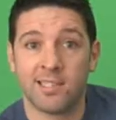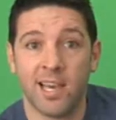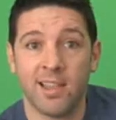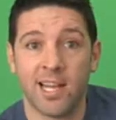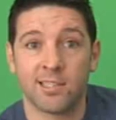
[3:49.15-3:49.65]

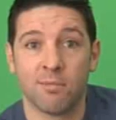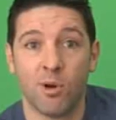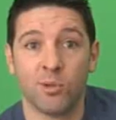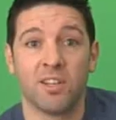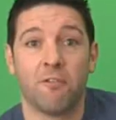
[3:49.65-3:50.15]
say that's the
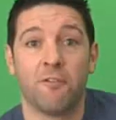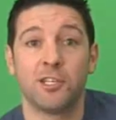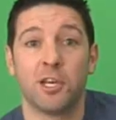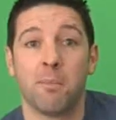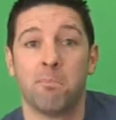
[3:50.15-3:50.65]
most
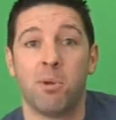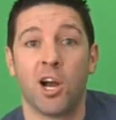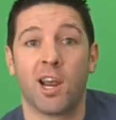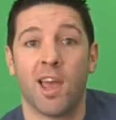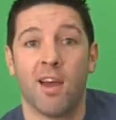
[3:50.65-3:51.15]
efficient
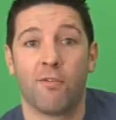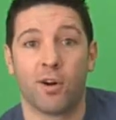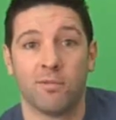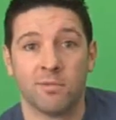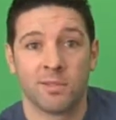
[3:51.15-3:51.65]
bug ever.